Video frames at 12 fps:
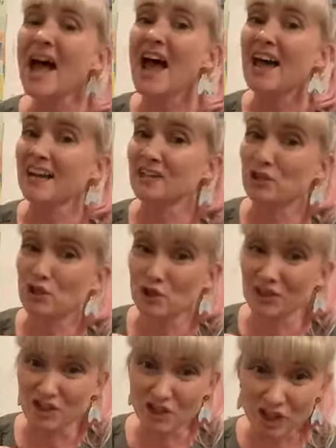and had to
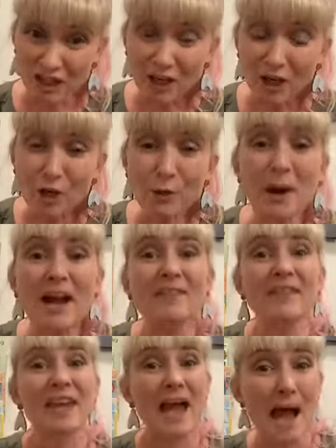tune the cello, and
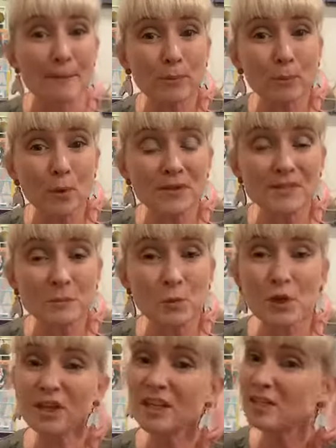the app wasn't
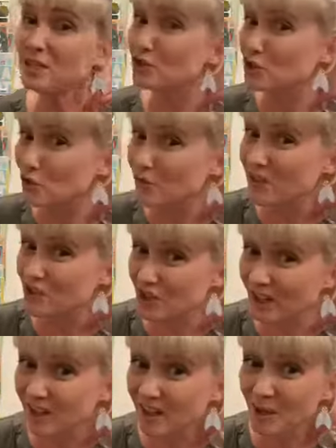working to tune the
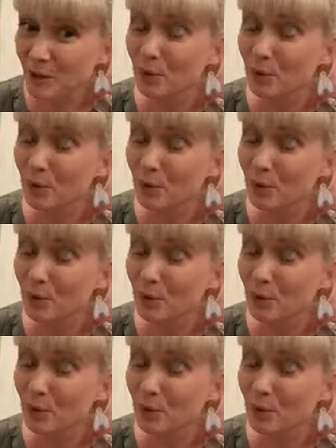cello.